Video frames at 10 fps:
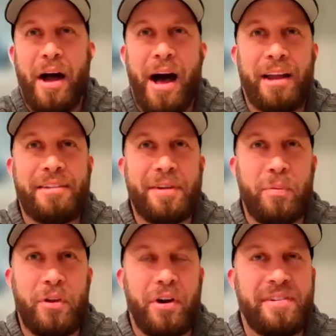Honestly,
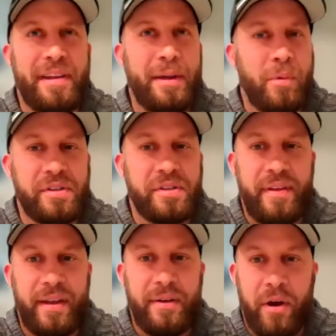with our team, we're
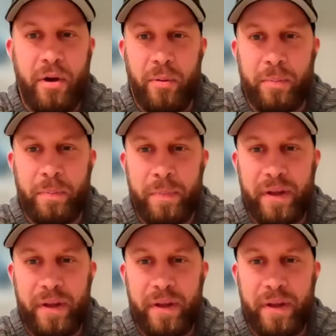just hitting home.